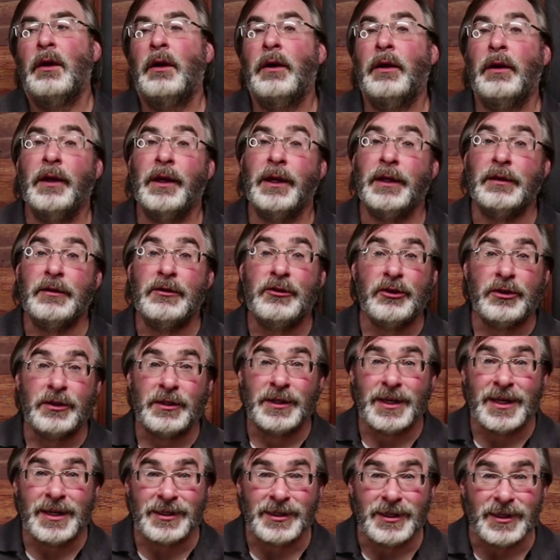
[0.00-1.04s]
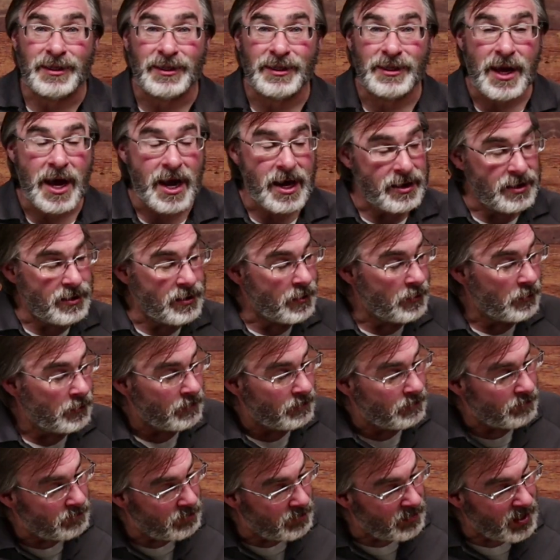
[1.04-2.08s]
All right, just as a side
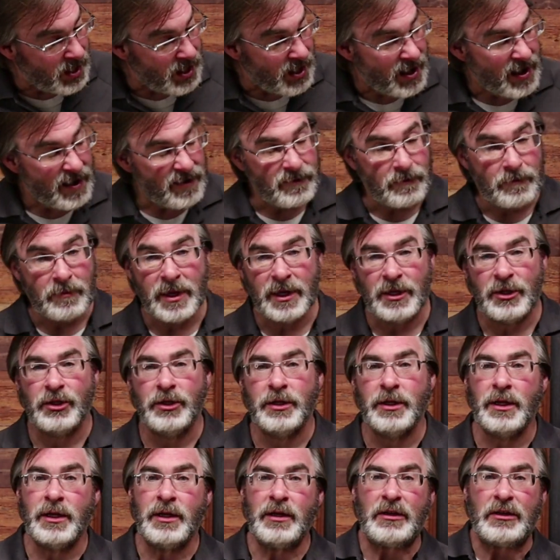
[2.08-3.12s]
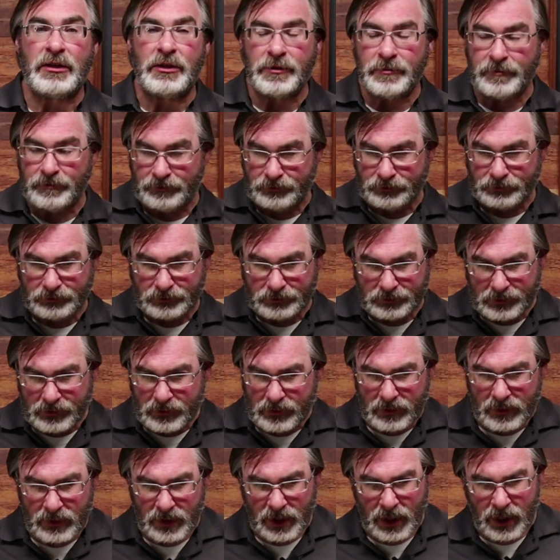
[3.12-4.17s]
note, I've mentioned
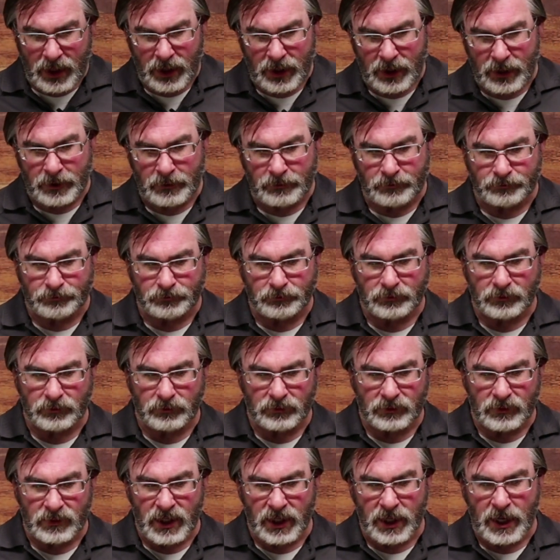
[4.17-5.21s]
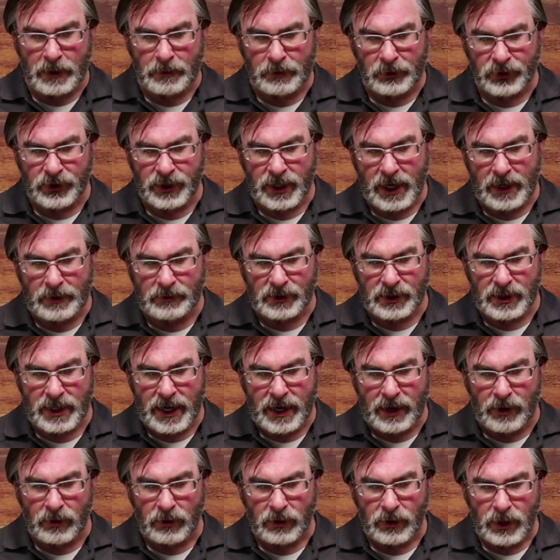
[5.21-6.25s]
a couple times
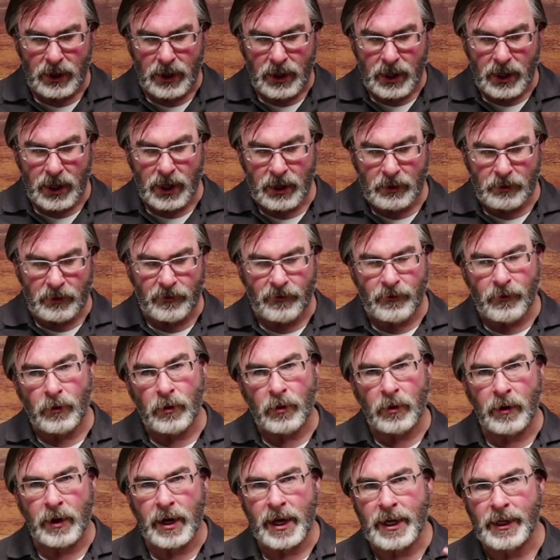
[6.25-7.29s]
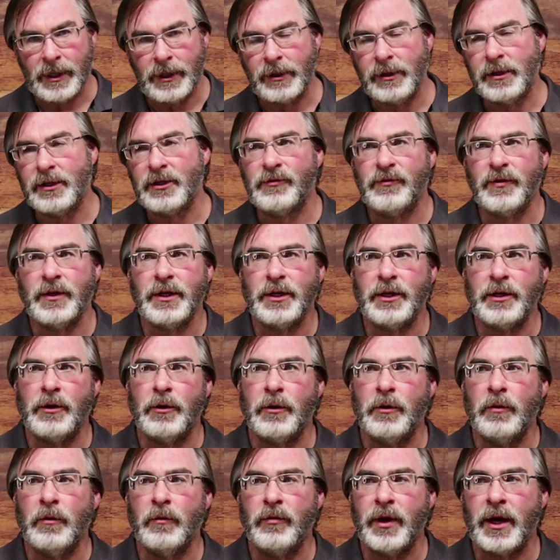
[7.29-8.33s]
now before and in this
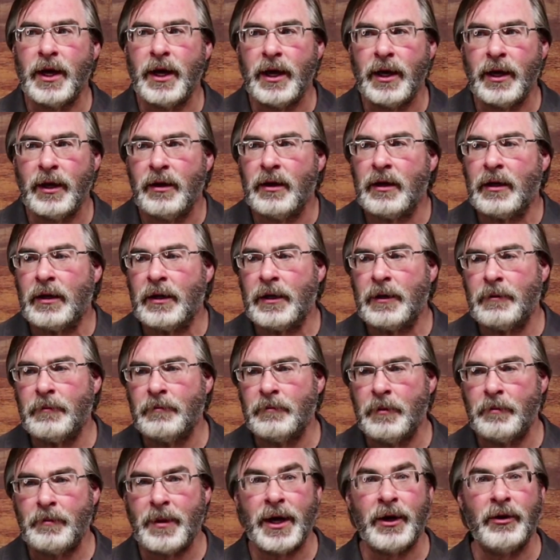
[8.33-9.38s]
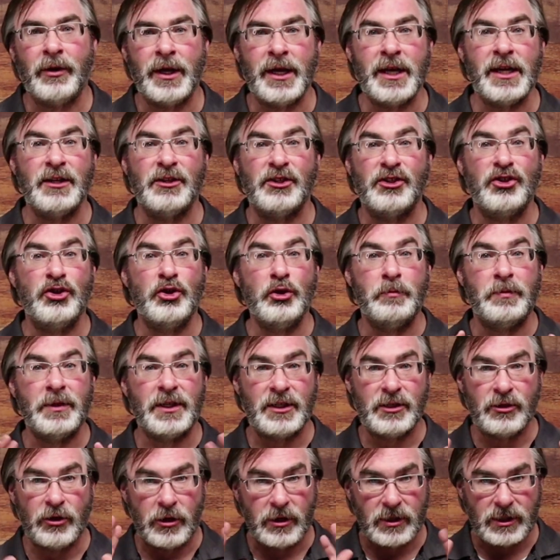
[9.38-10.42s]
video that about a
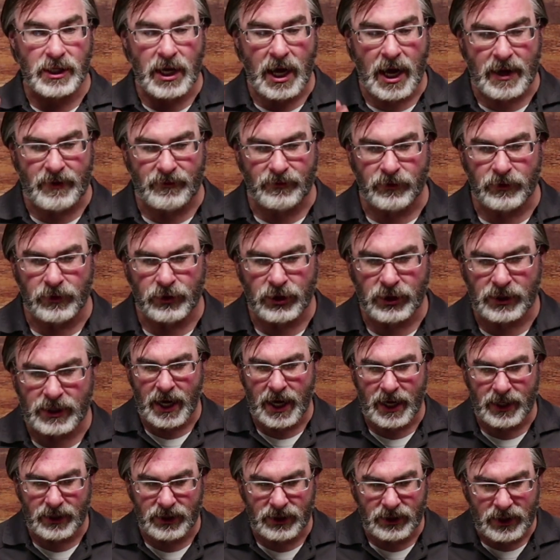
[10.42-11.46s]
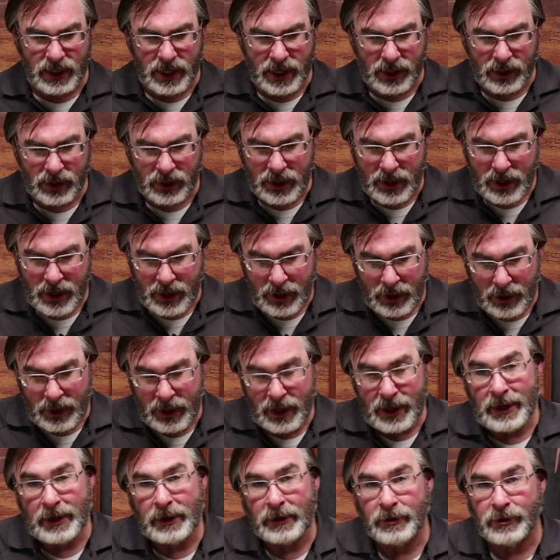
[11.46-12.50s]
stupid sauce, hot for hot's sake.
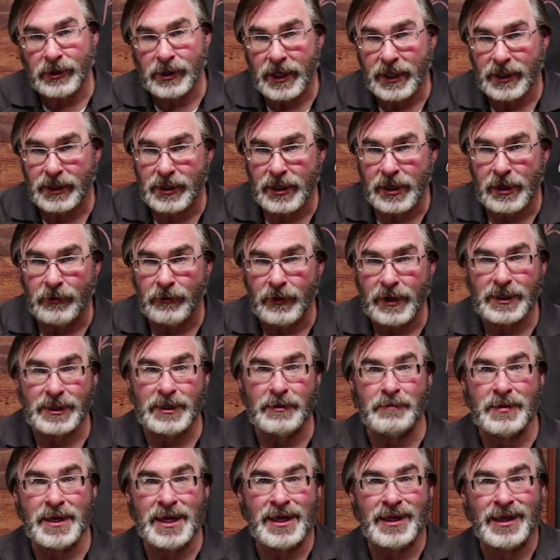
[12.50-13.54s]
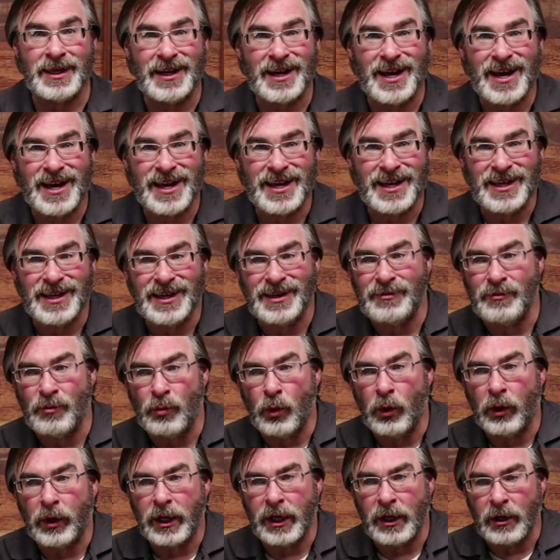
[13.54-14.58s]
And there's actually a recipe that I
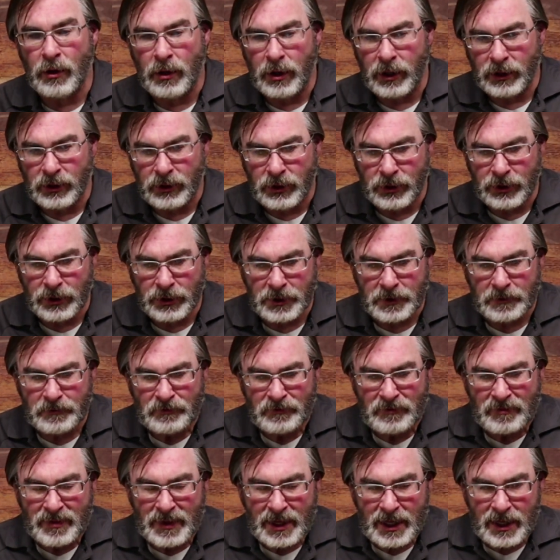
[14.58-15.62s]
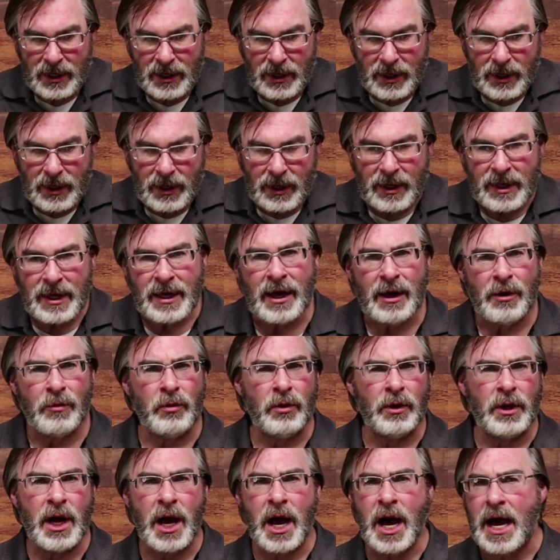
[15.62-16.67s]
am working on because, yeah, I
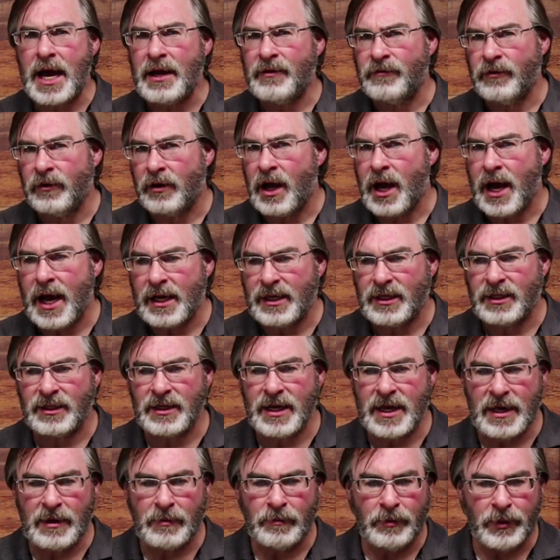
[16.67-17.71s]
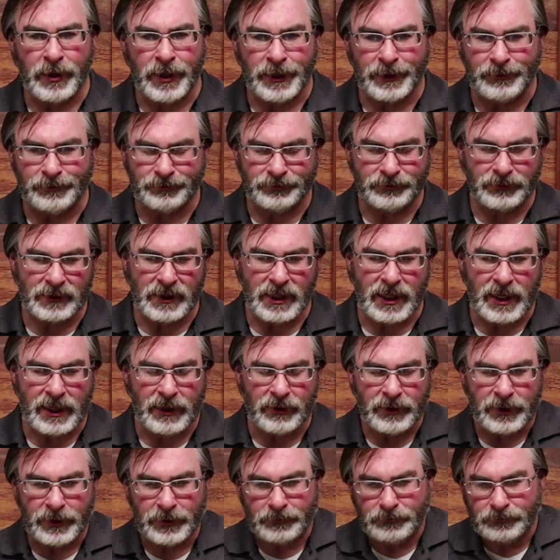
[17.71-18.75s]
want hot for hot's sake, but I
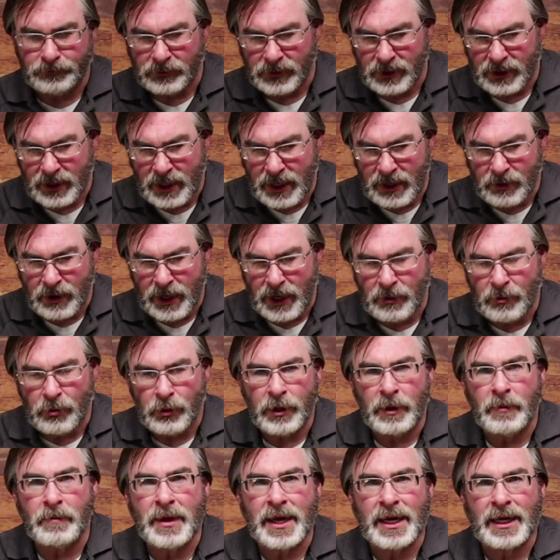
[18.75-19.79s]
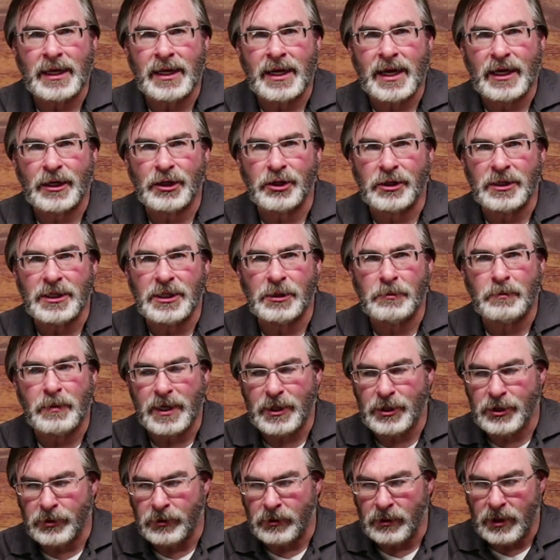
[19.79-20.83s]
don't know. I want to make it actually
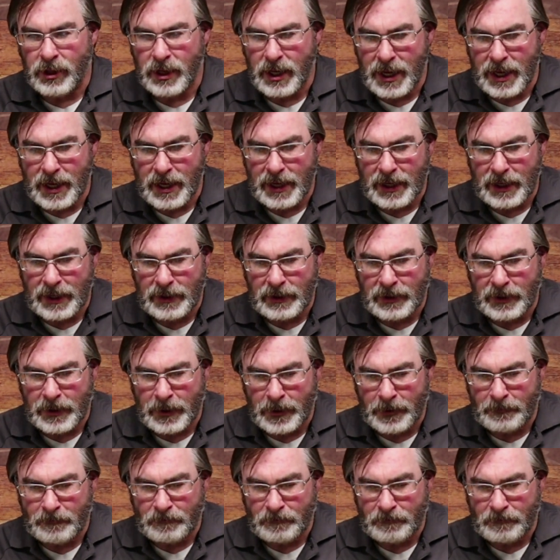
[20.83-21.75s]
special. And